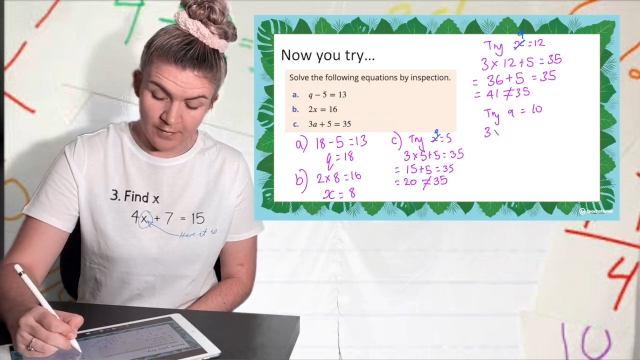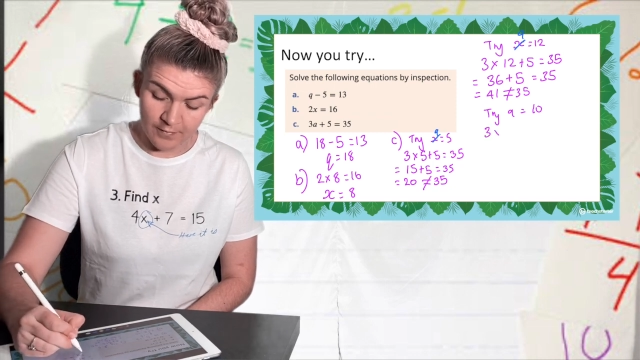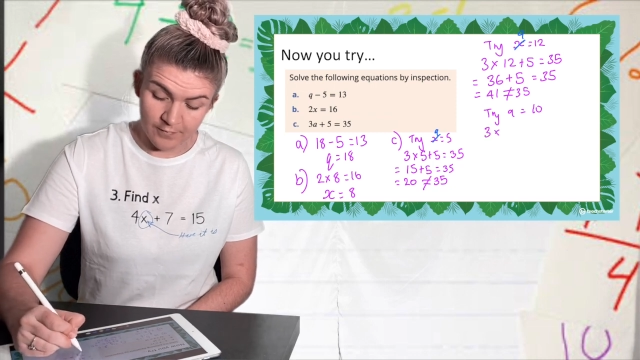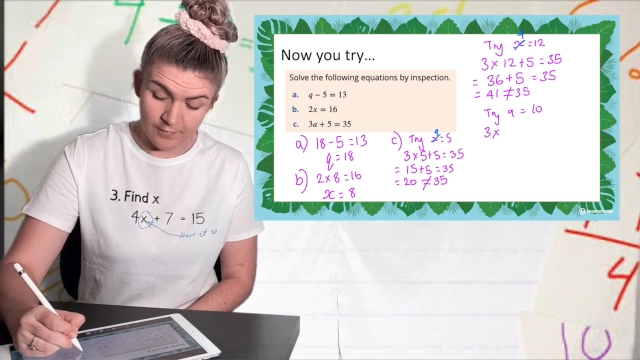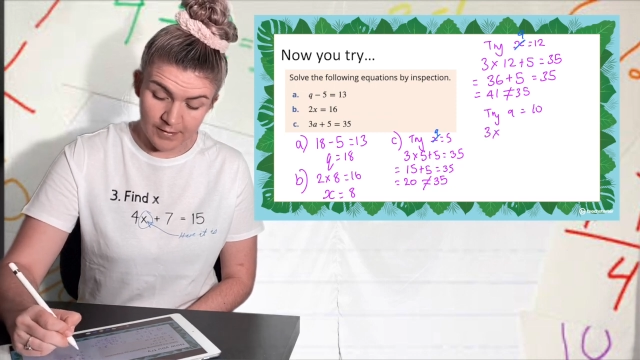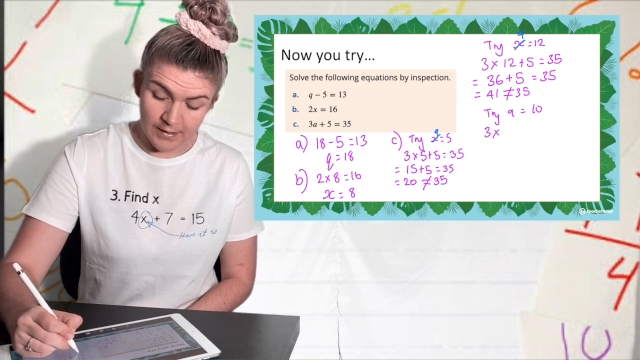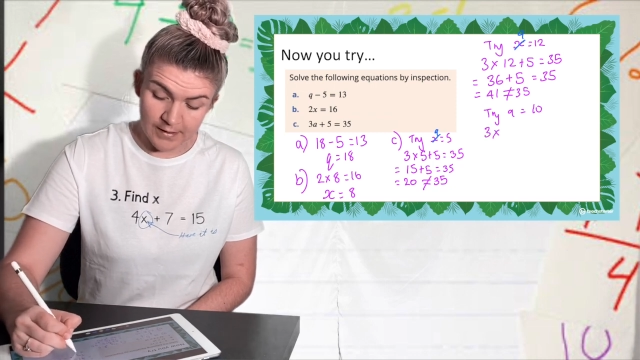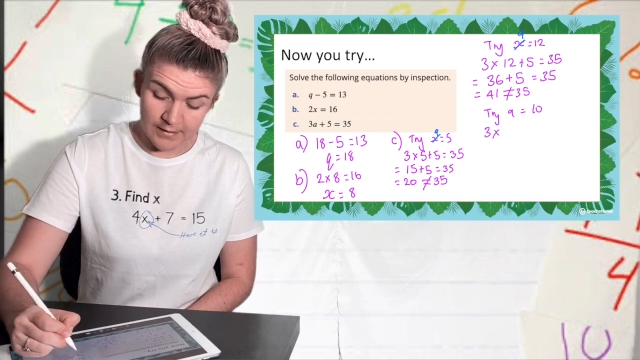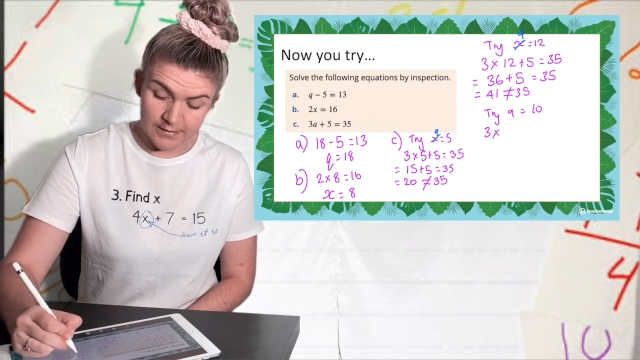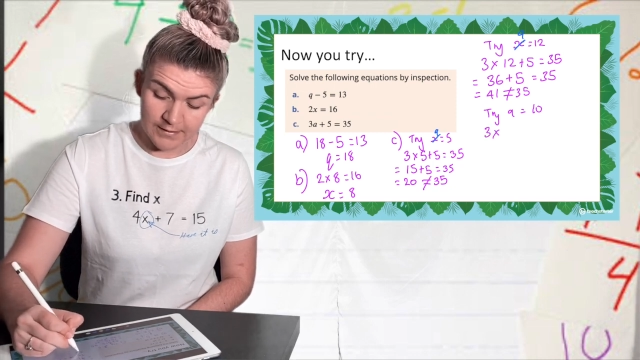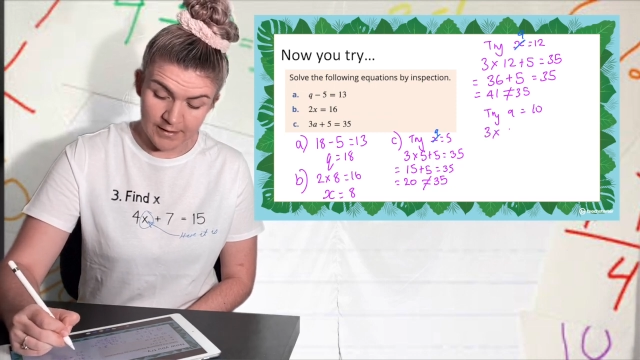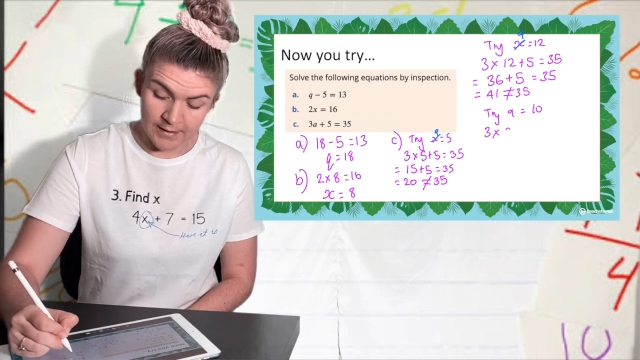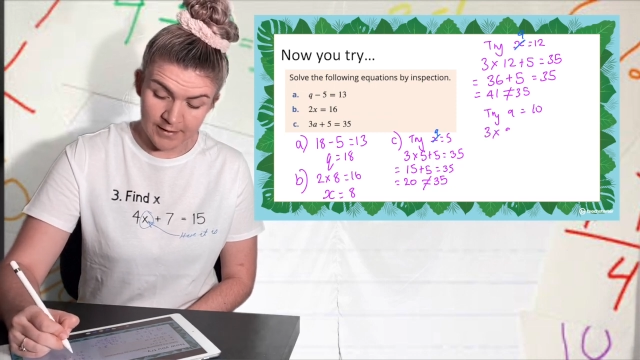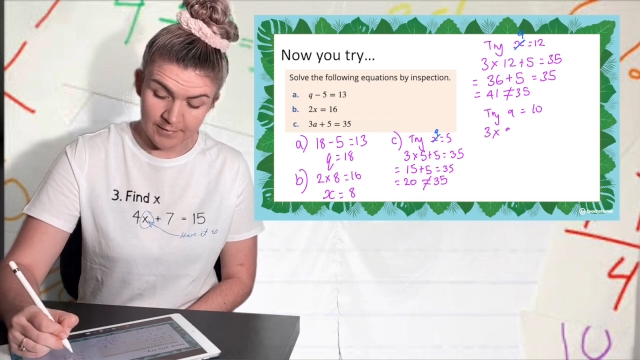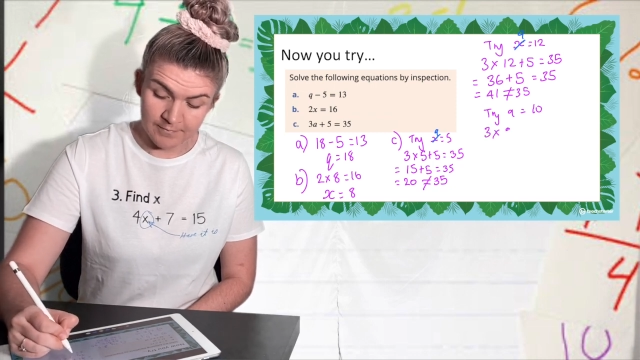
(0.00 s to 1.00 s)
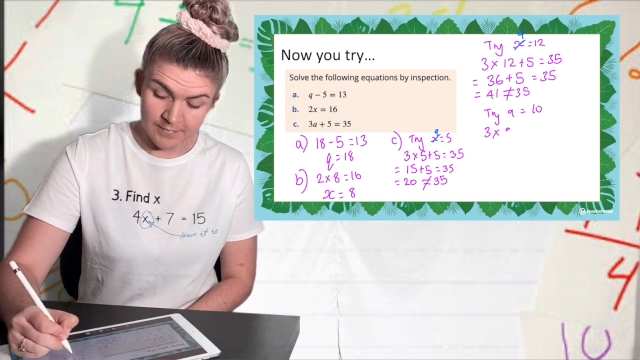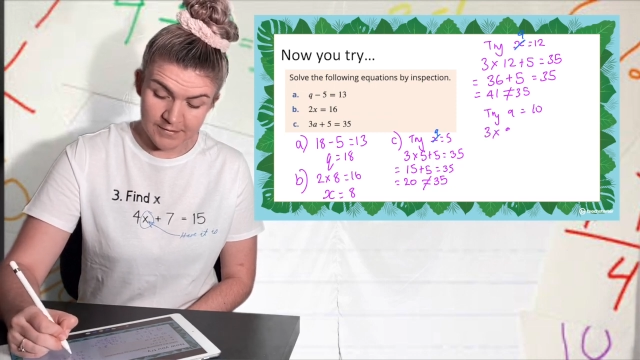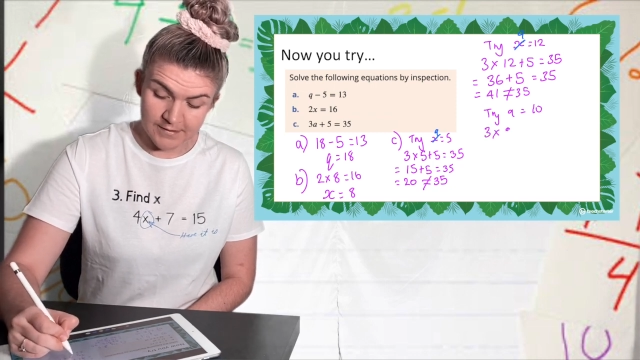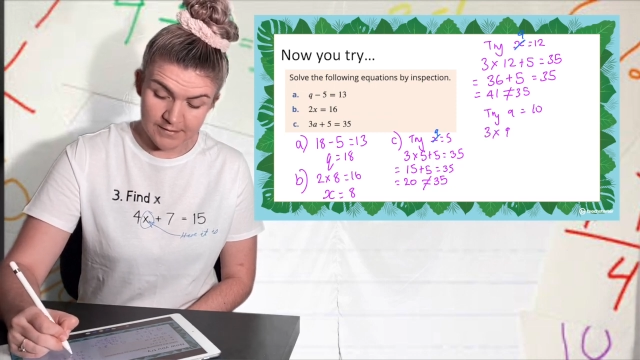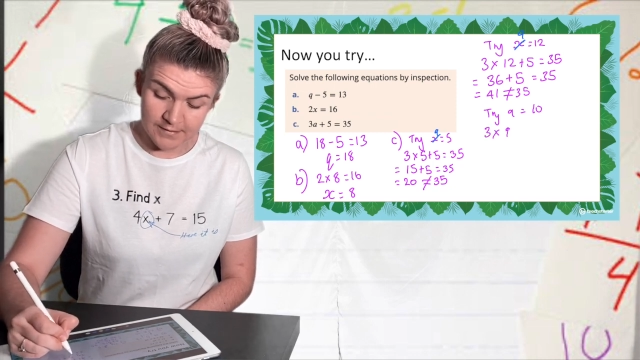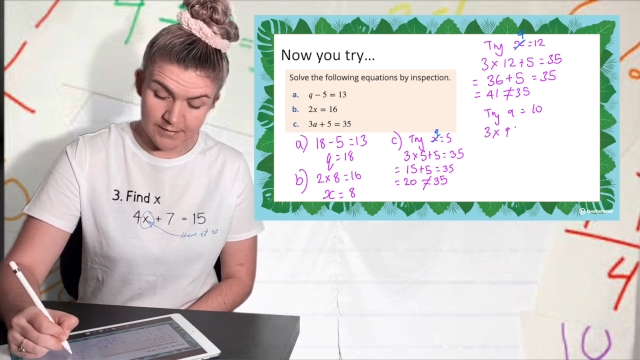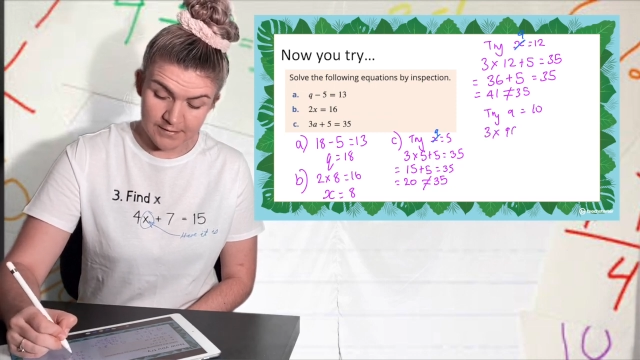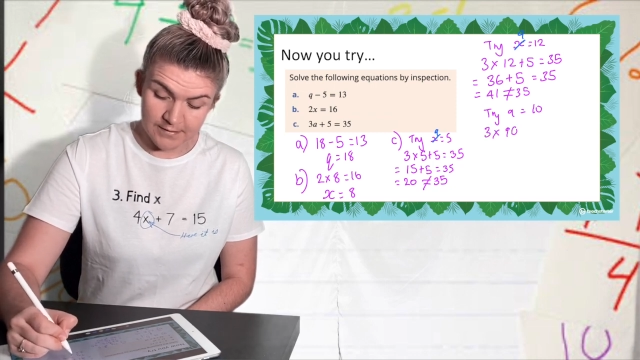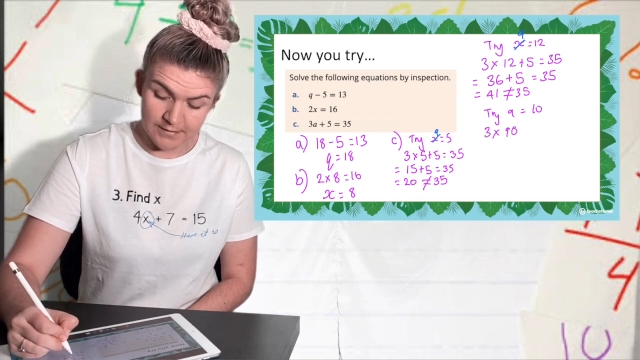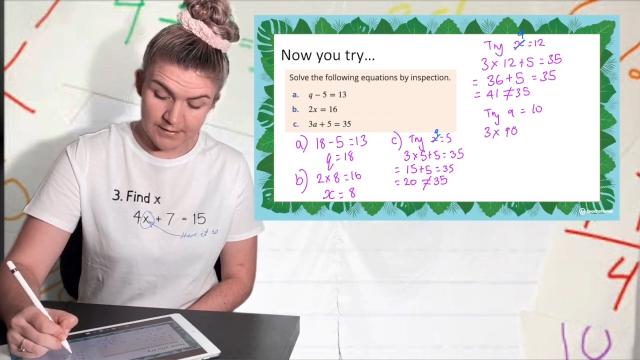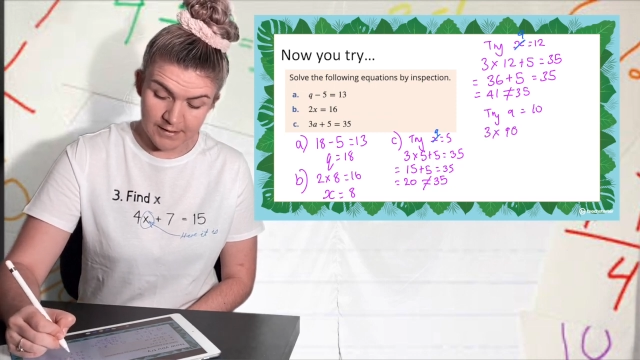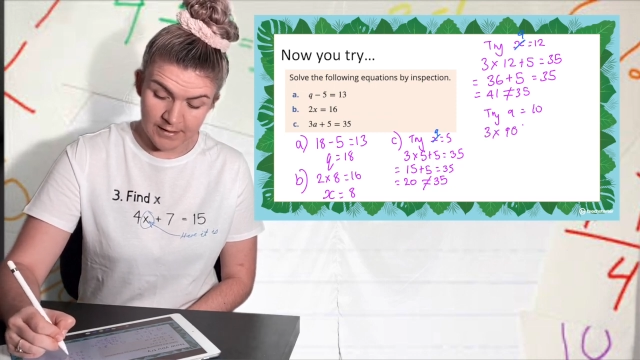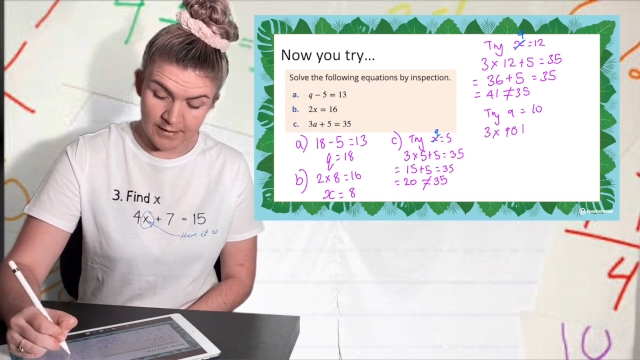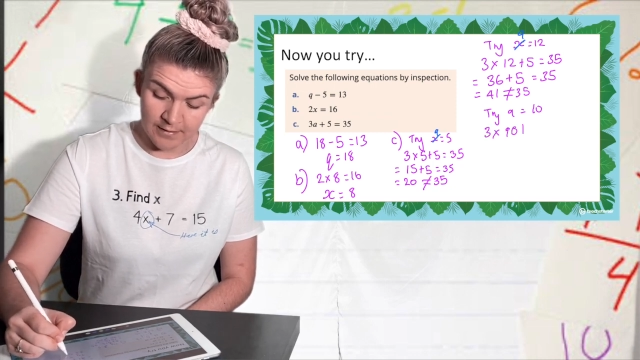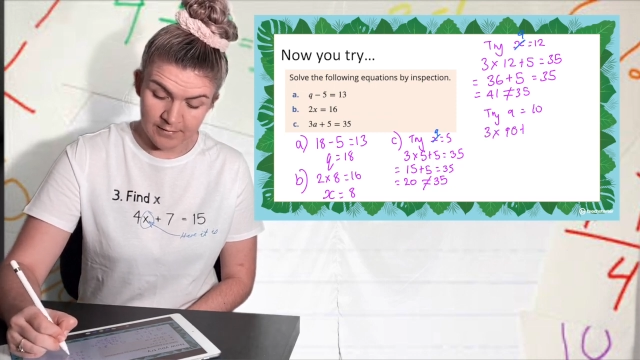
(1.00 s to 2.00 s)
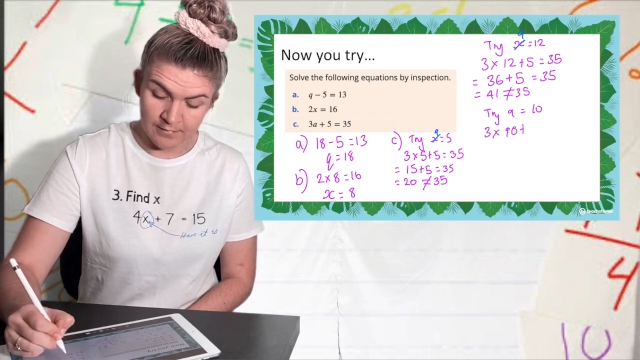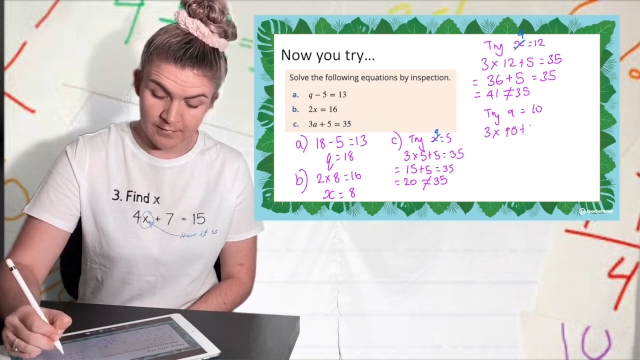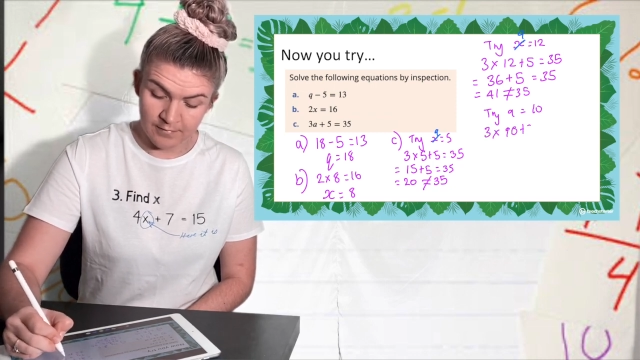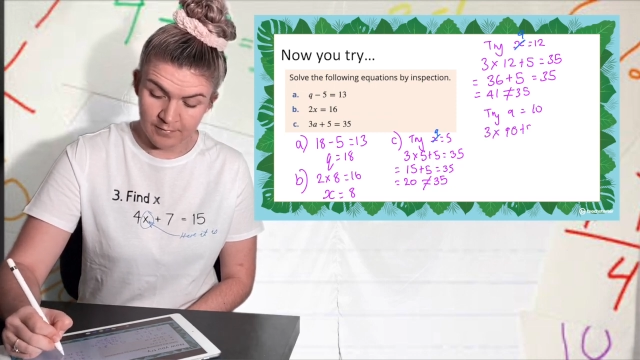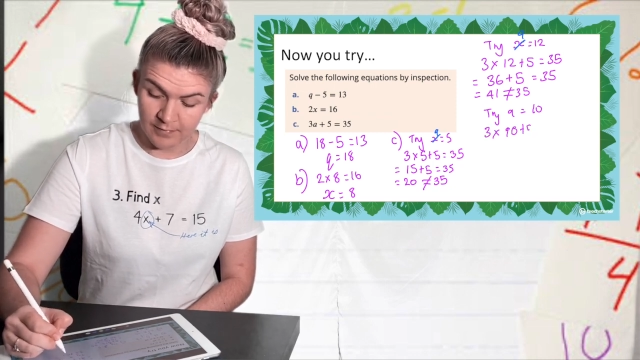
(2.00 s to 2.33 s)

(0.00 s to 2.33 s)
3 times 10